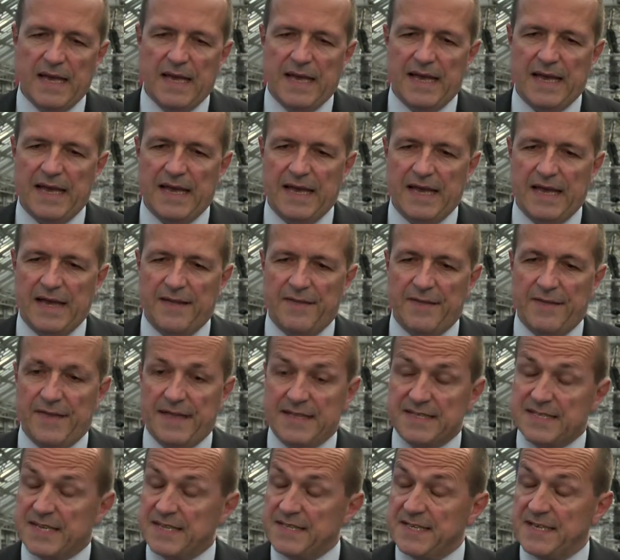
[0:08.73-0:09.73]
and
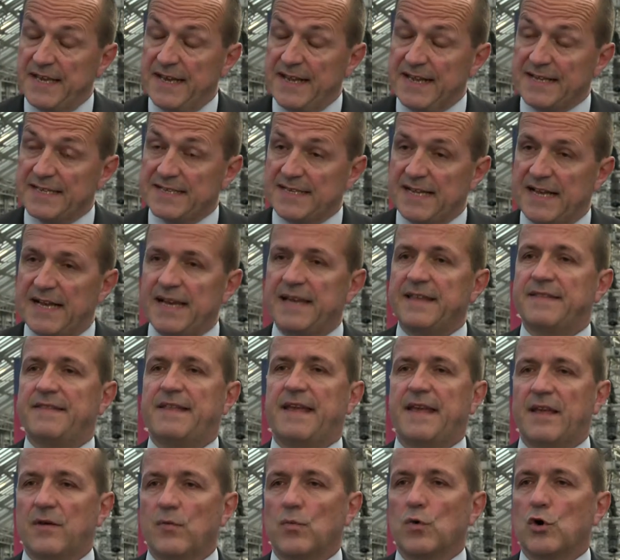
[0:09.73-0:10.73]
this is an
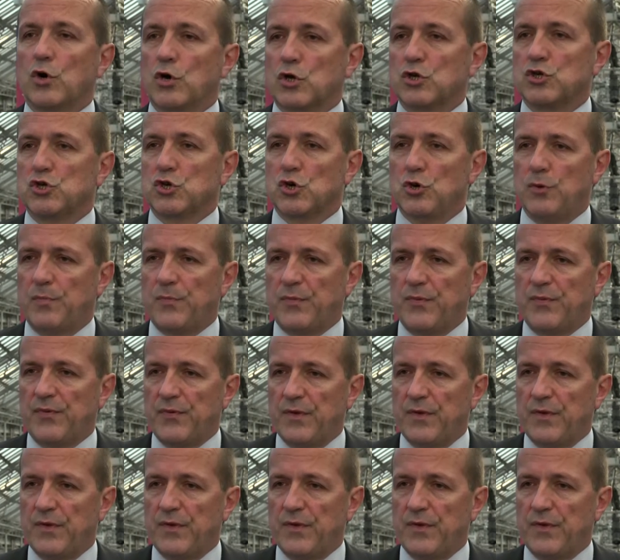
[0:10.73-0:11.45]
exciting workshop,